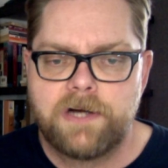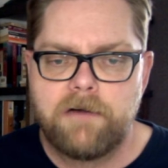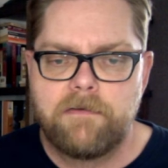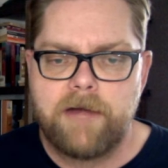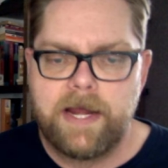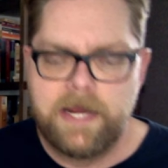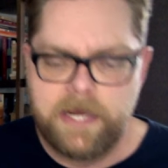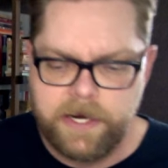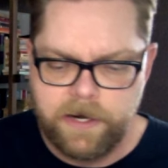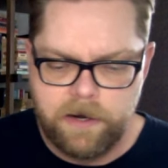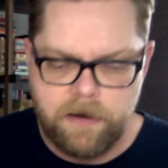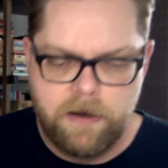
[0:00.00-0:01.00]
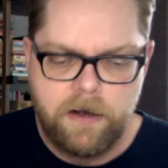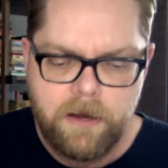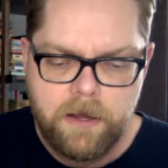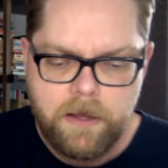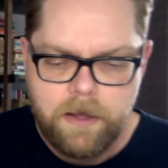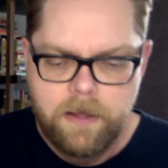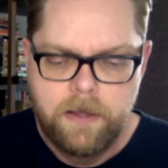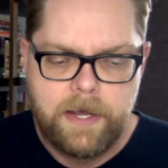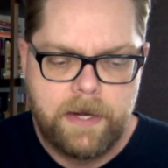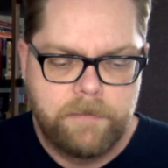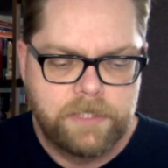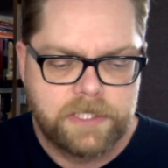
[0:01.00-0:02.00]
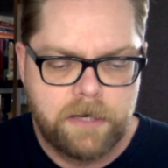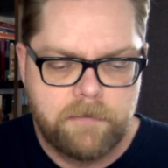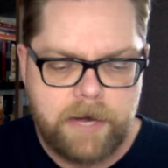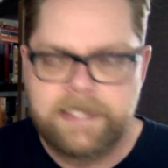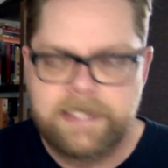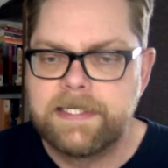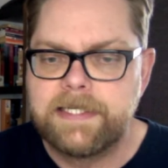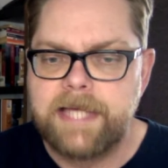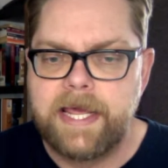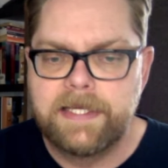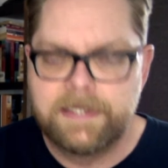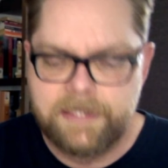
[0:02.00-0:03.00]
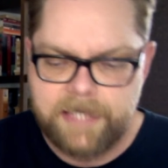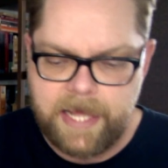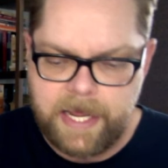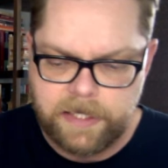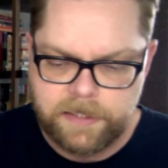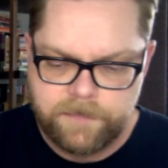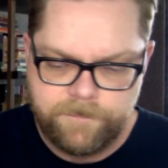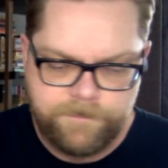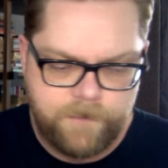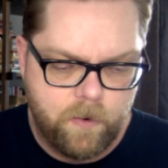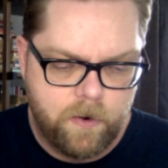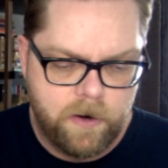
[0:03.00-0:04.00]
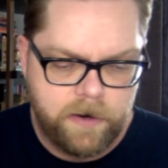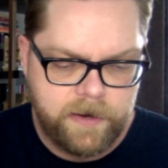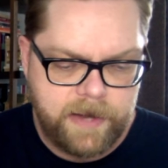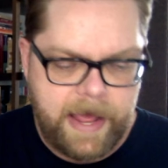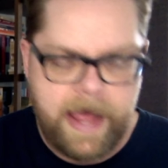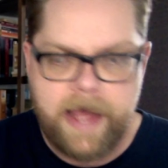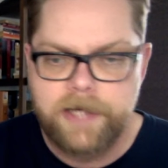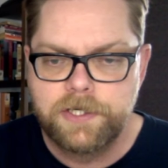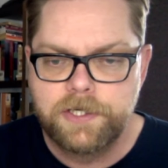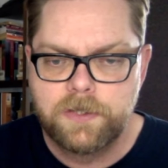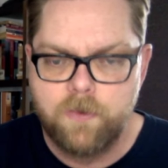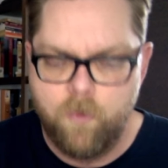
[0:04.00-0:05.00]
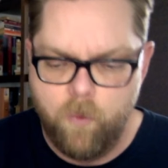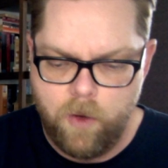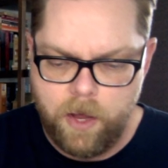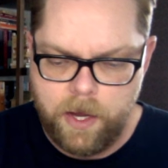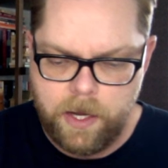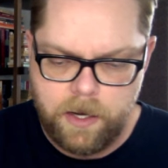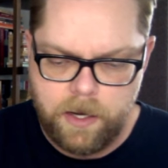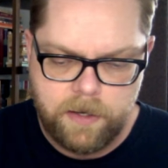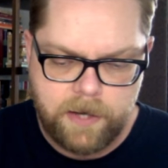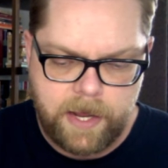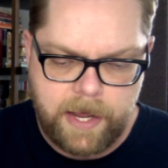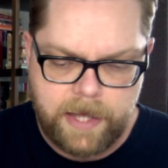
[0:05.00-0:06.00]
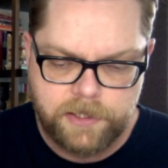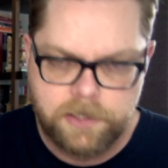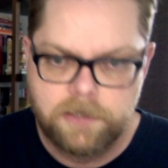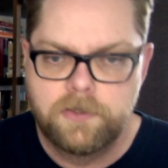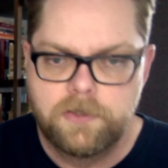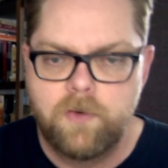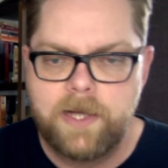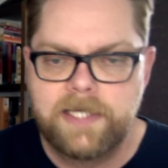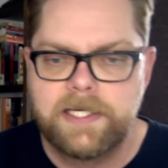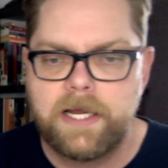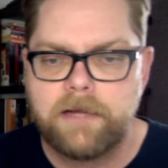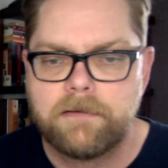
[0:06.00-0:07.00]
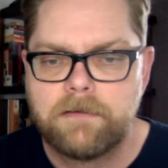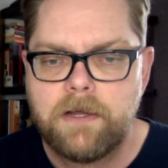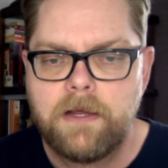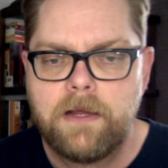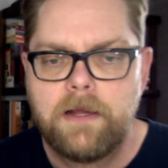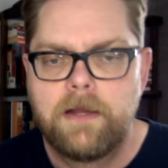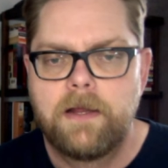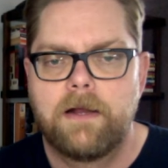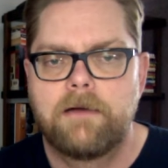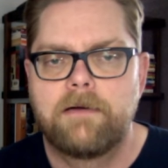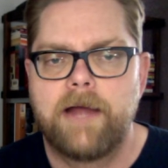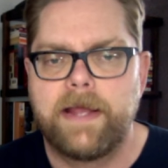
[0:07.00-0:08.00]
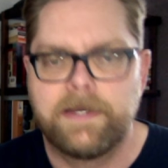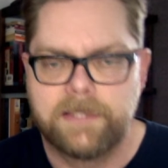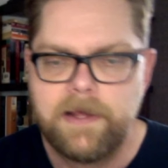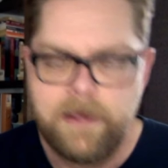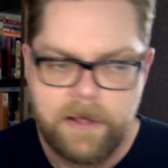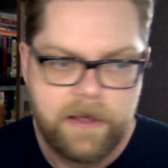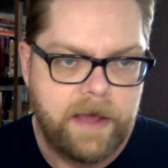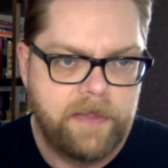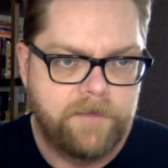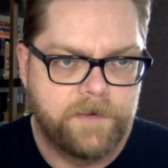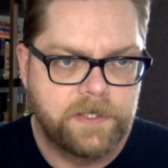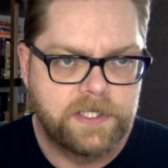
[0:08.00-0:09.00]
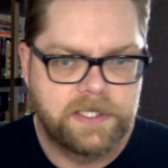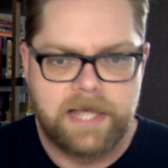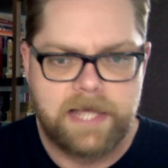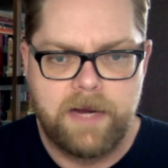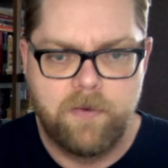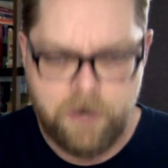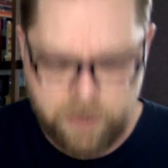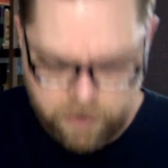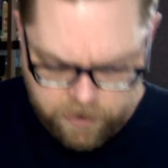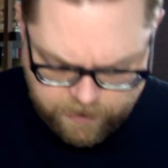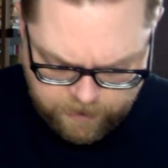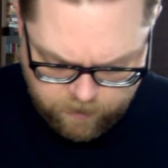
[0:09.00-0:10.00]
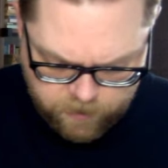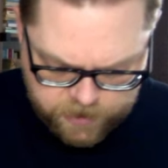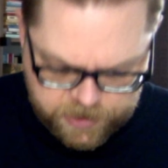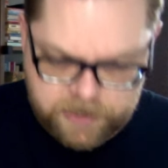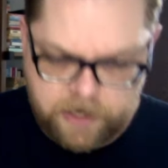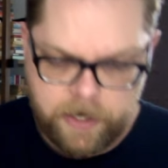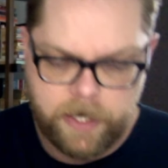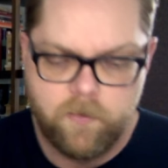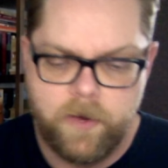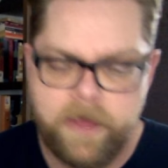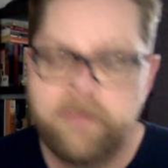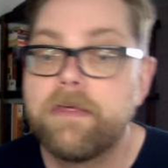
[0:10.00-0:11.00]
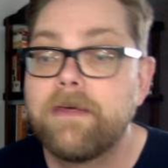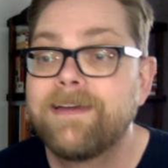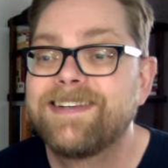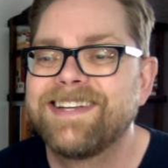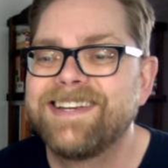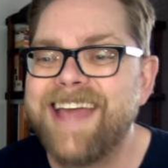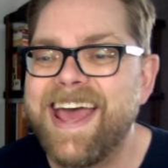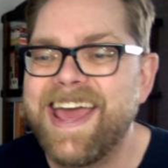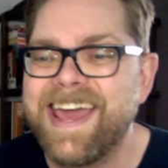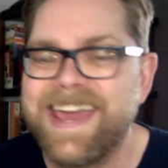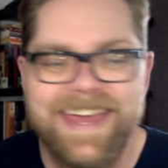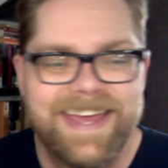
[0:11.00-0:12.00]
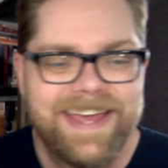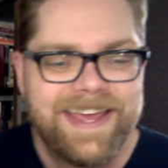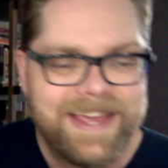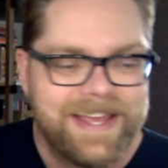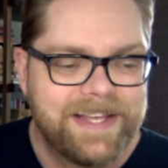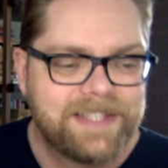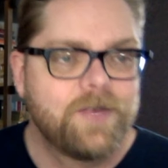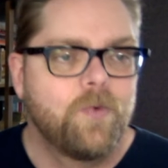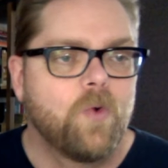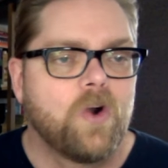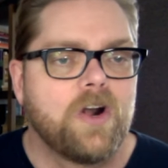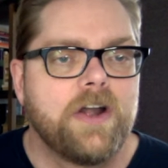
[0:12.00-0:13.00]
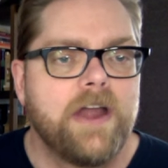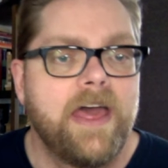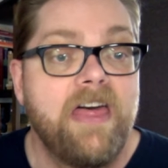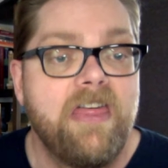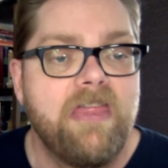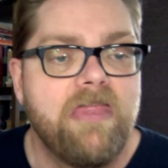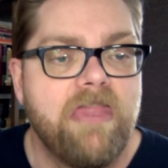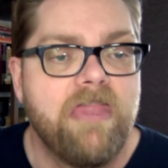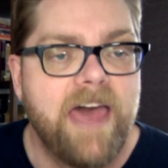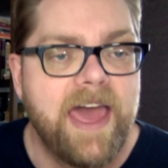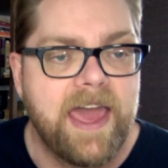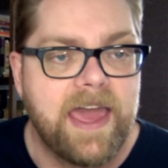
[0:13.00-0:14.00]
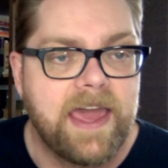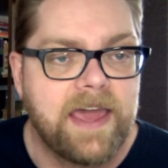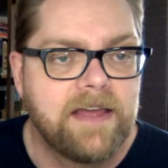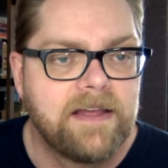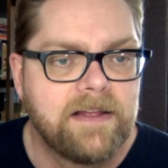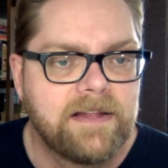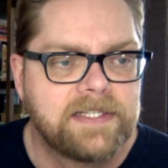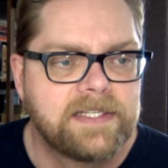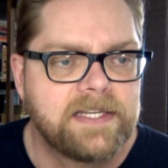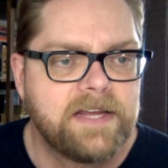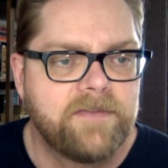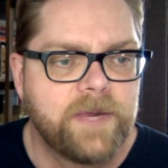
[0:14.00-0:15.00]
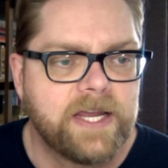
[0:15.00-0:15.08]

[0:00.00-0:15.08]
right here, and I'm just going to write today's date, 4-1-20. All right. And the first sight word that we're starting with today is the word they. Let's see if we can